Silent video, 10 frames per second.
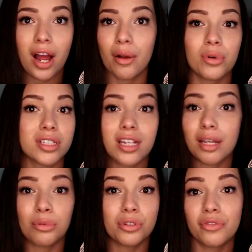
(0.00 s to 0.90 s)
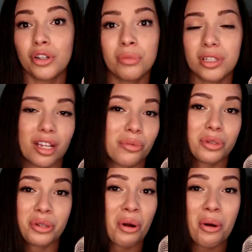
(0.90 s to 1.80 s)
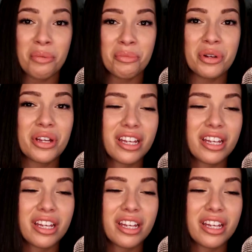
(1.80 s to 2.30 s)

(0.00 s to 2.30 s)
I wasn't able to film because I wasn't home.